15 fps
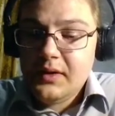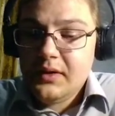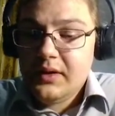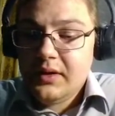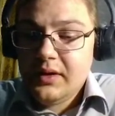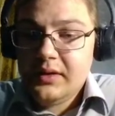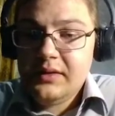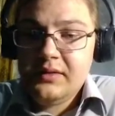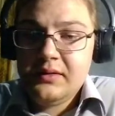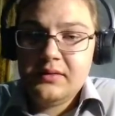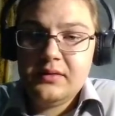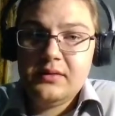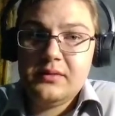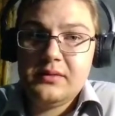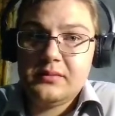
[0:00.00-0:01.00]
And
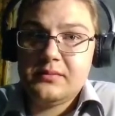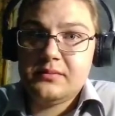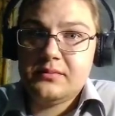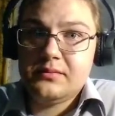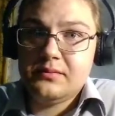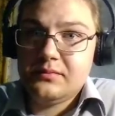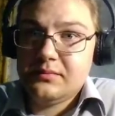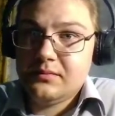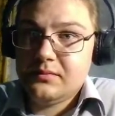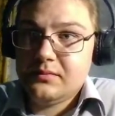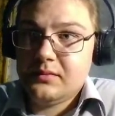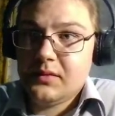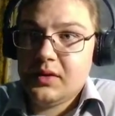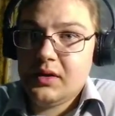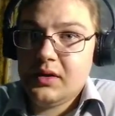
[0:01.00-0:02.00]
the
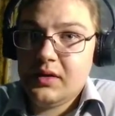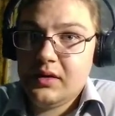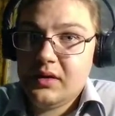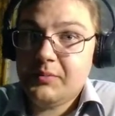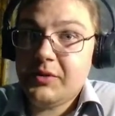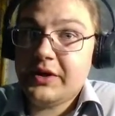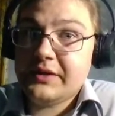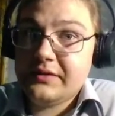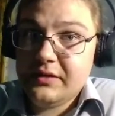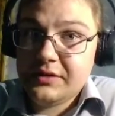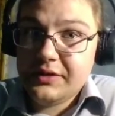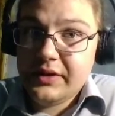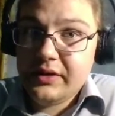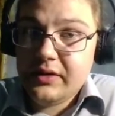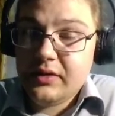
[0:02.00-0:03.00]

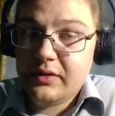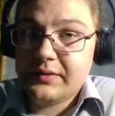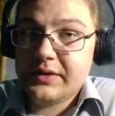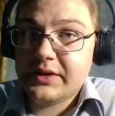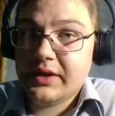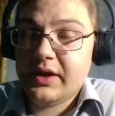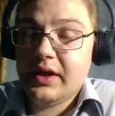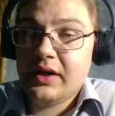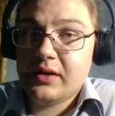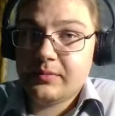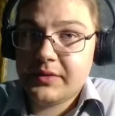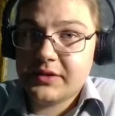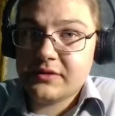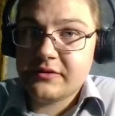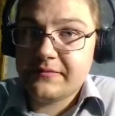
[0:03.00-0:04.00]
bacteria of decay and
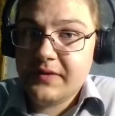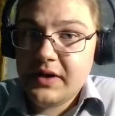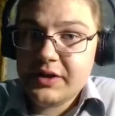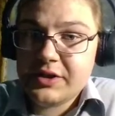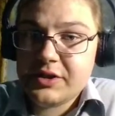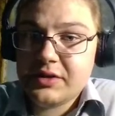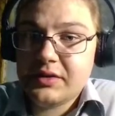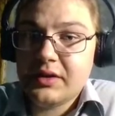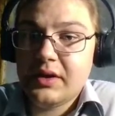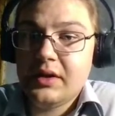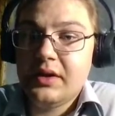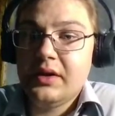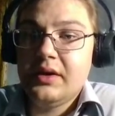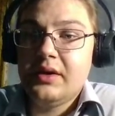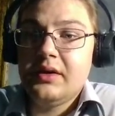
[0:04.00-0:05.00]
putrefaction
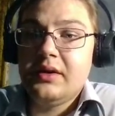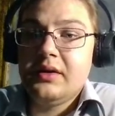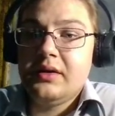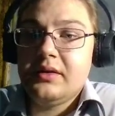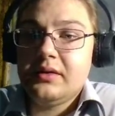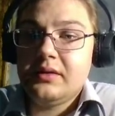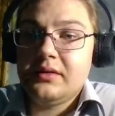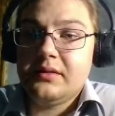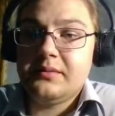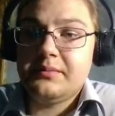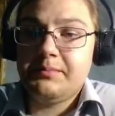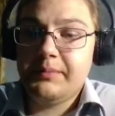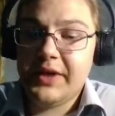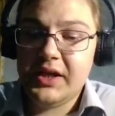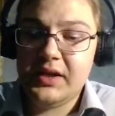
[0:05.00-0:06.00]

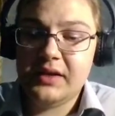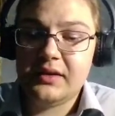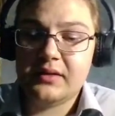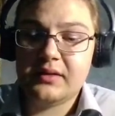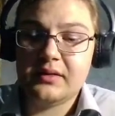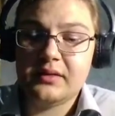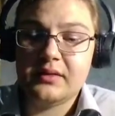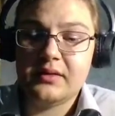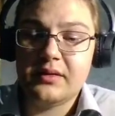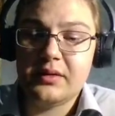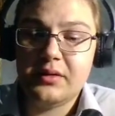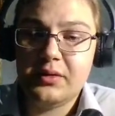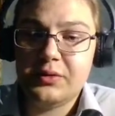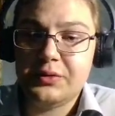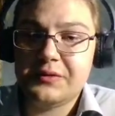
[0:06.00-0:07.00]
make
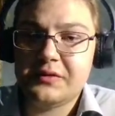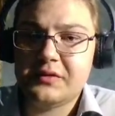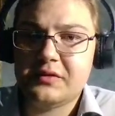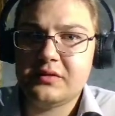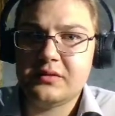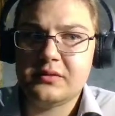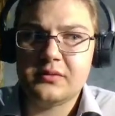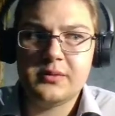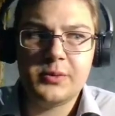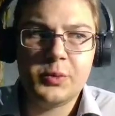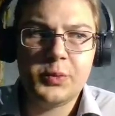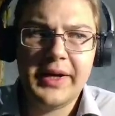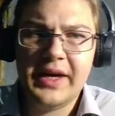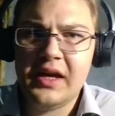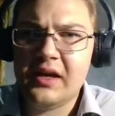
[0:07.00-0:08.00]
those
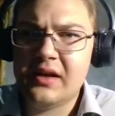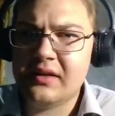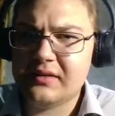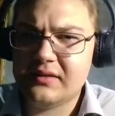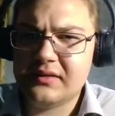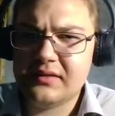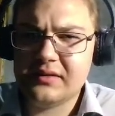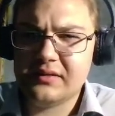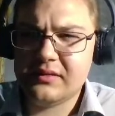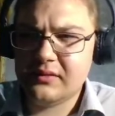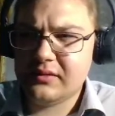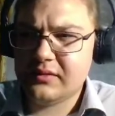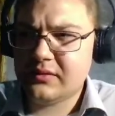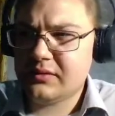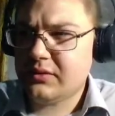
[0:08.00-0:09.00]
wastes,
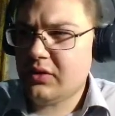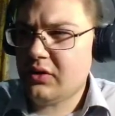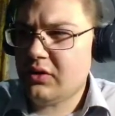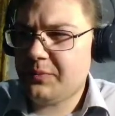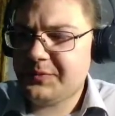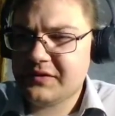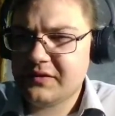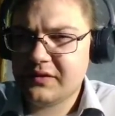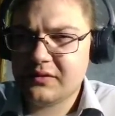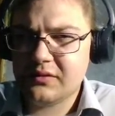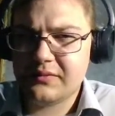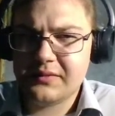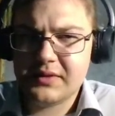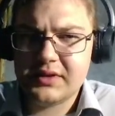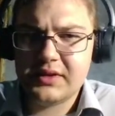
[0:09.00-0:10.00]
corpses of
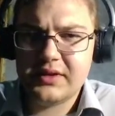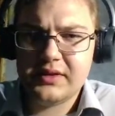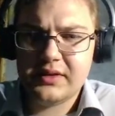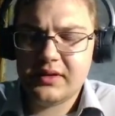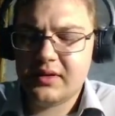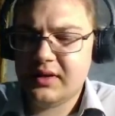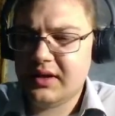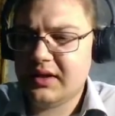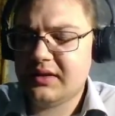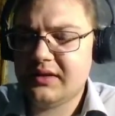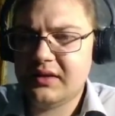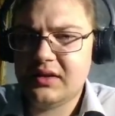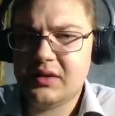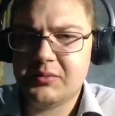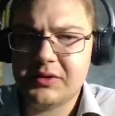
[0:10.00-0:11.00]
dead
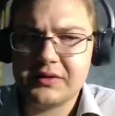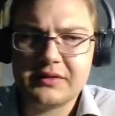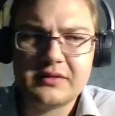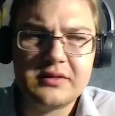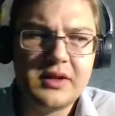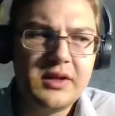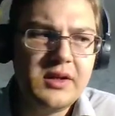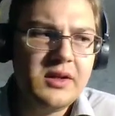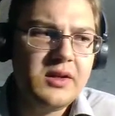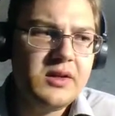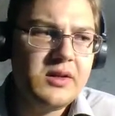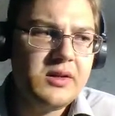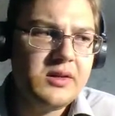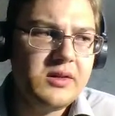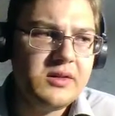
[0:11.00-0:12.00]
animals,
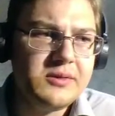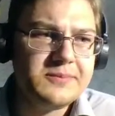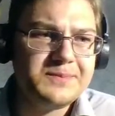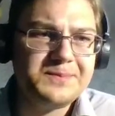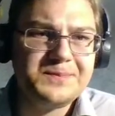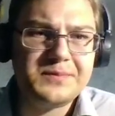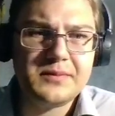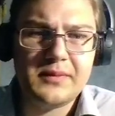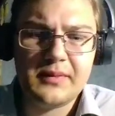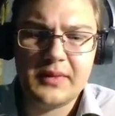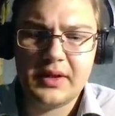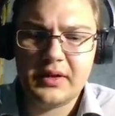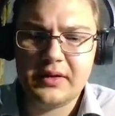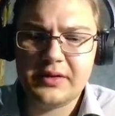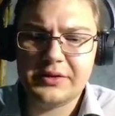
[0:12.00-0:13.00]
um,
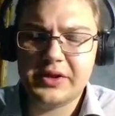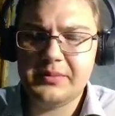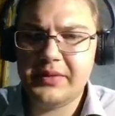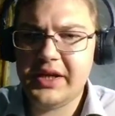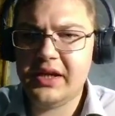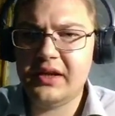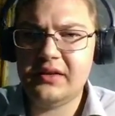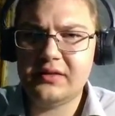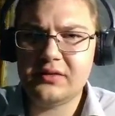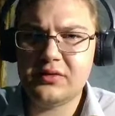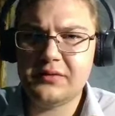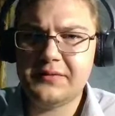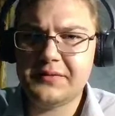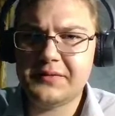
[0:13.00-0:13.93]
remains of